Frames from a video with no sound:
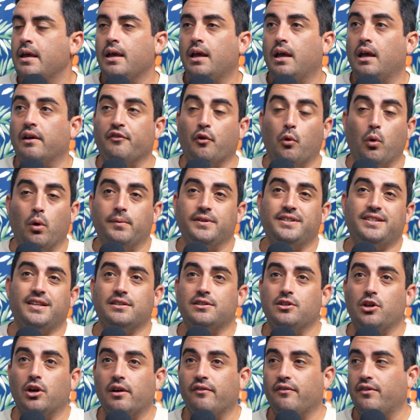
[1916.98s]
If a woman
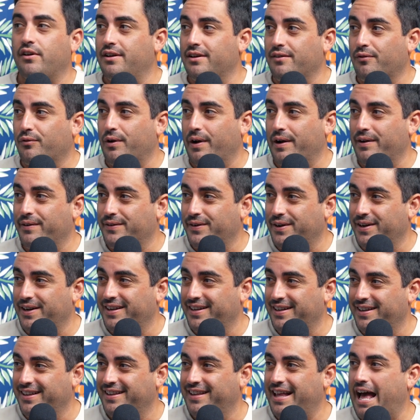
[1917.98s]
says looking for
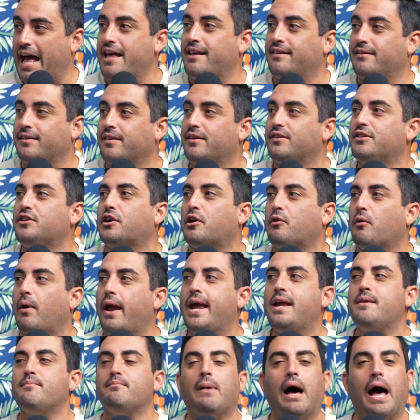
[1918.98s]
the
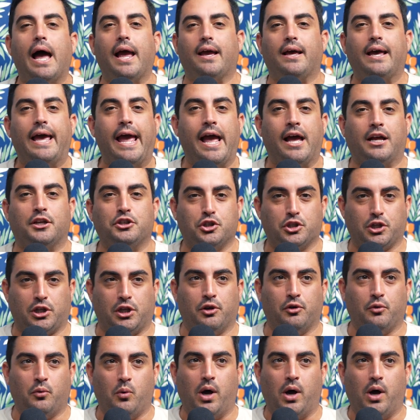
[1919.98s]
great Maya Angelou